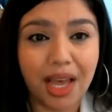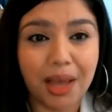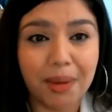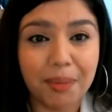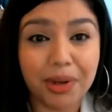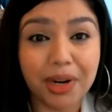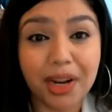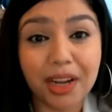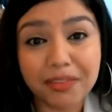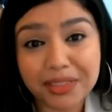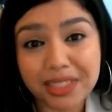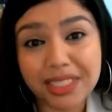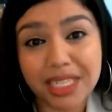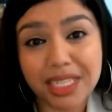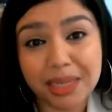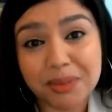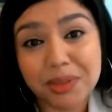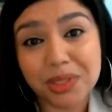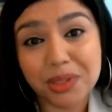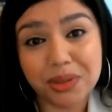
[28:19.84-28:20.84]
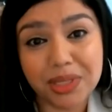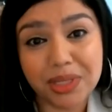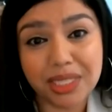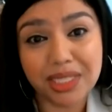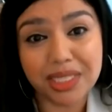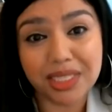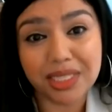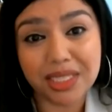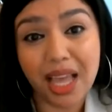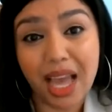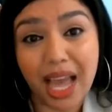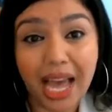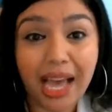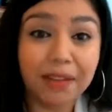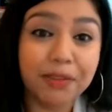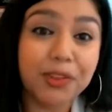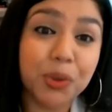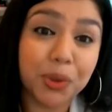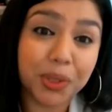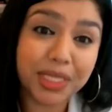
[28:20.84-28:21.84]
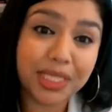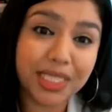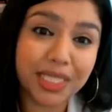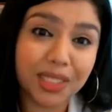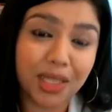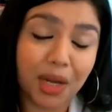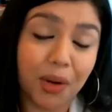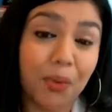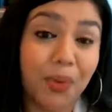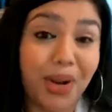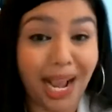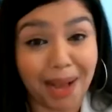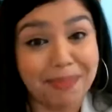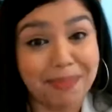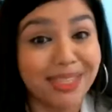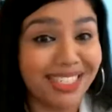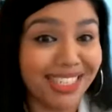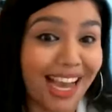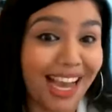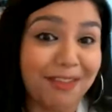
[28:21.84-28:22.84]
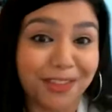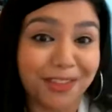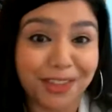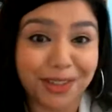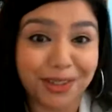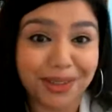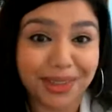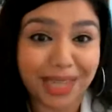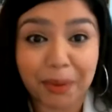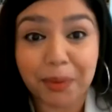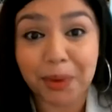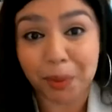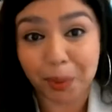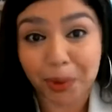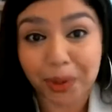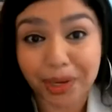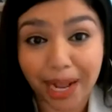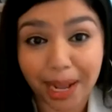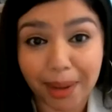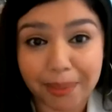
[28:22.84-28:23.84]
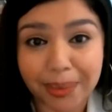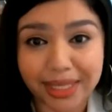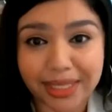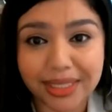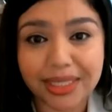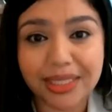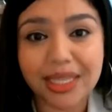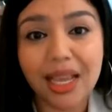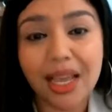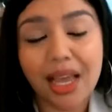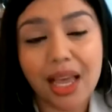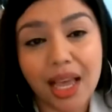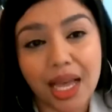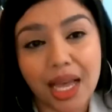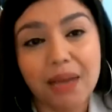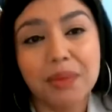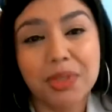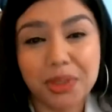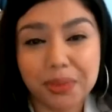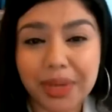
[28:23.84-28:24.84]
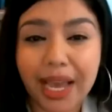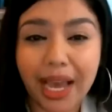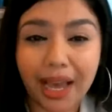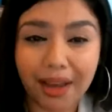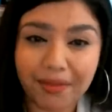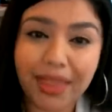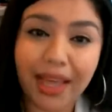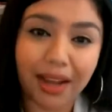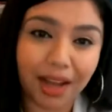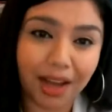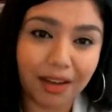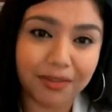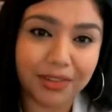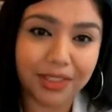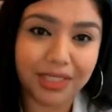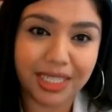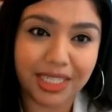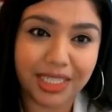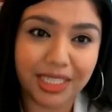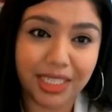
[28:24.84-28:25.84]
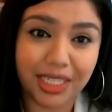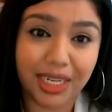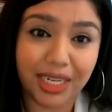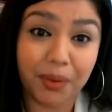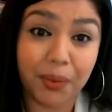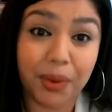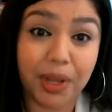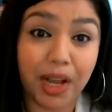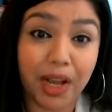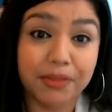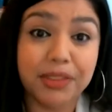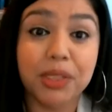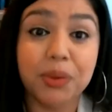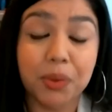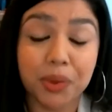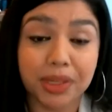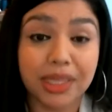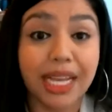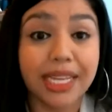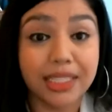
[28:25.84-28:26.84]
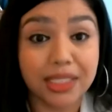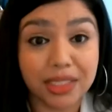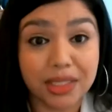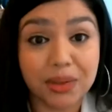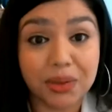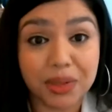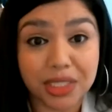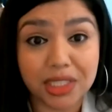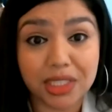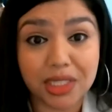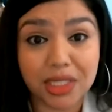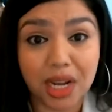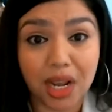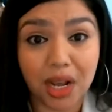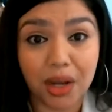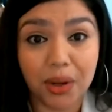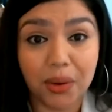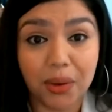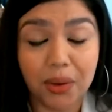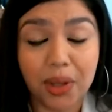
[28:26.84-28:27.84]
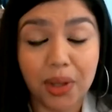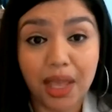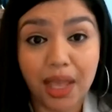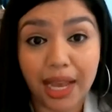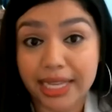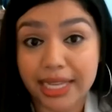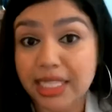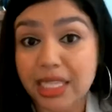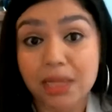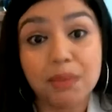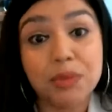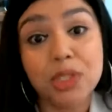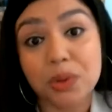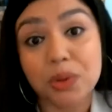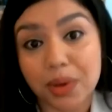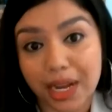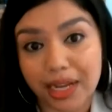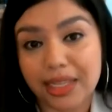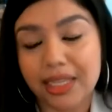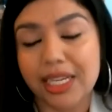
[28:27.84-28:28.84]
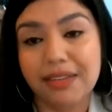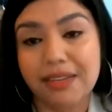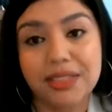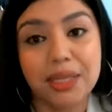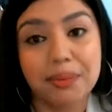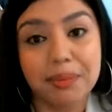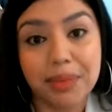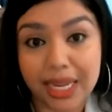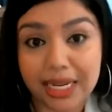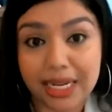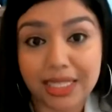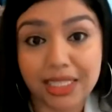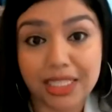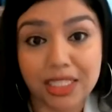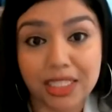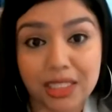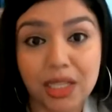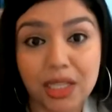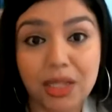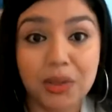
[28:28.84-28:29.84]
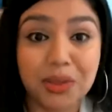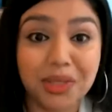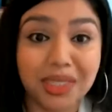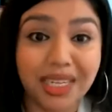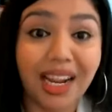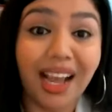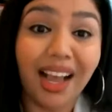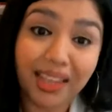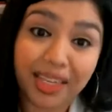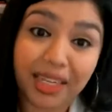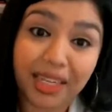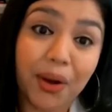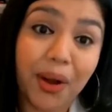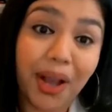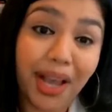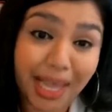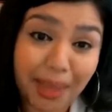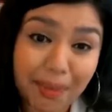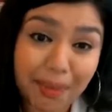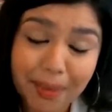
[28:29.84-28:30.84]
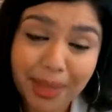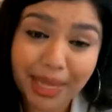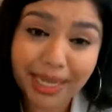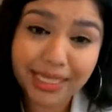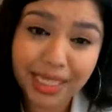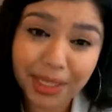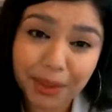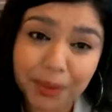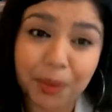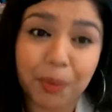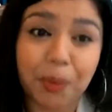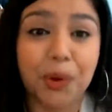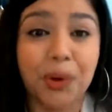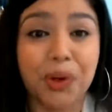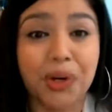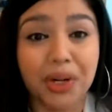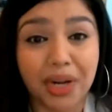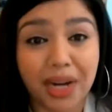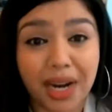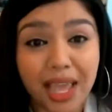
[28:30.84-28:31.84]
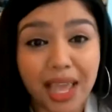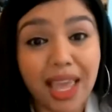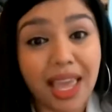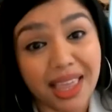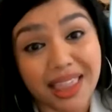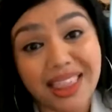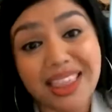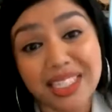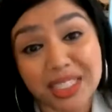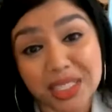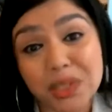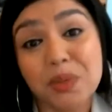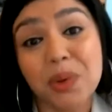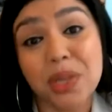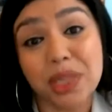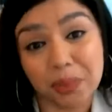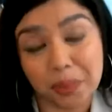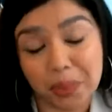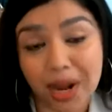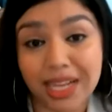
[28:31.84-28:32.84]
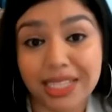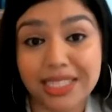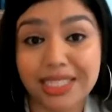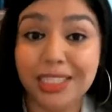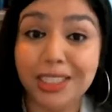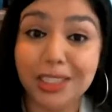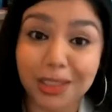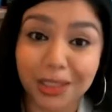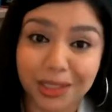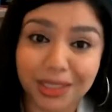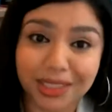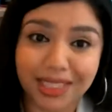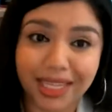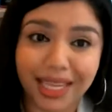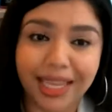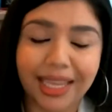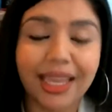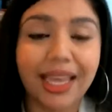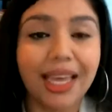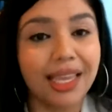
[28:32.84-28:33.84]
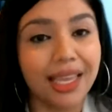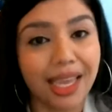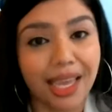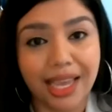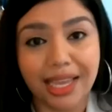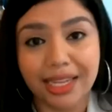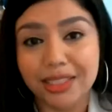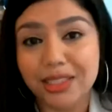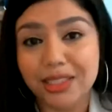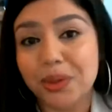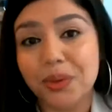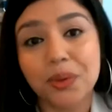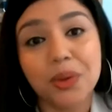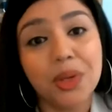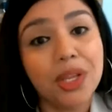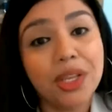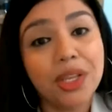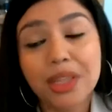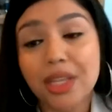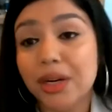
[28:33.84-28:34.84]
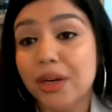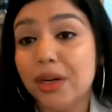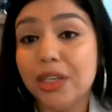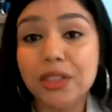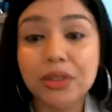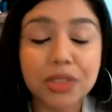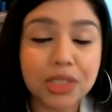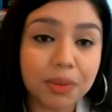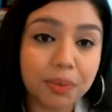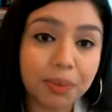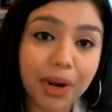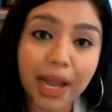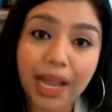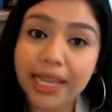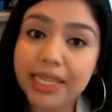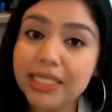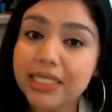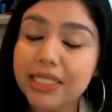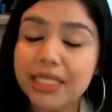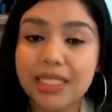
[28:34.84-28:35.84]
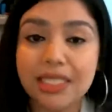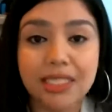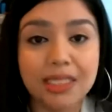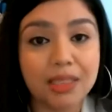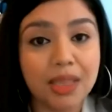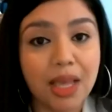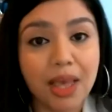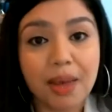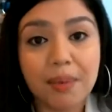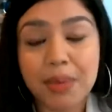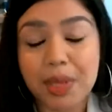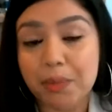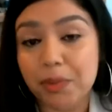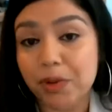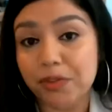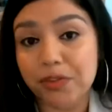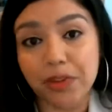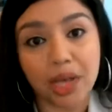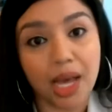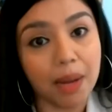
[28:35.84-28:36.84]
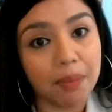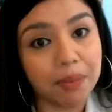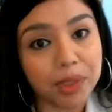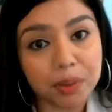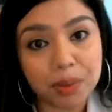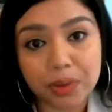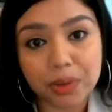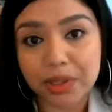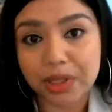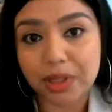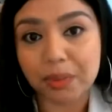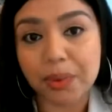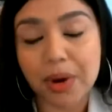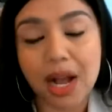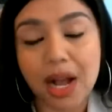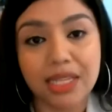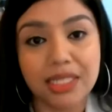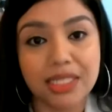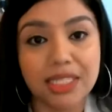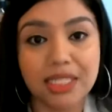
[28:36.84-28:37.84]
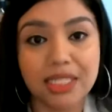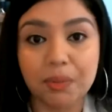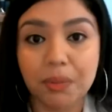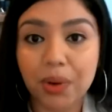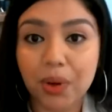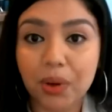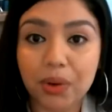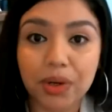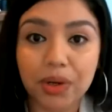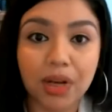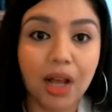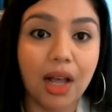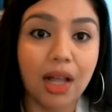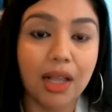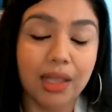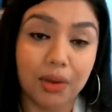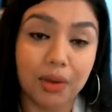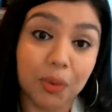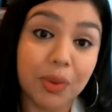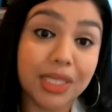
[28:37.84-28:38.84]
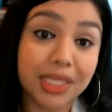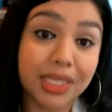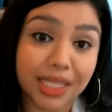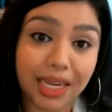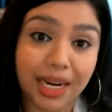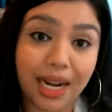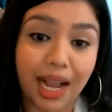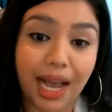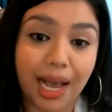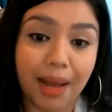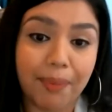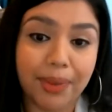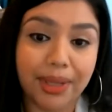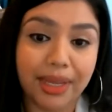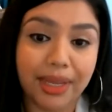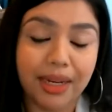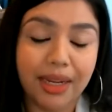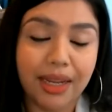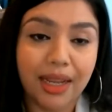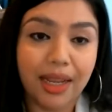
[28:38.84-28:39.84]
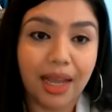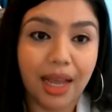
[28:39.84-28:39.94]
But oftentimes students have choices on what happens after that report happens. So we have that conversation and we often will let students know. I tell them directly if something is disclosed that, you know, I am a mandated reporter and this is what the process looks like. Again, so there are no surprises. People feel comfortable with the process and protocol and what's going to happen.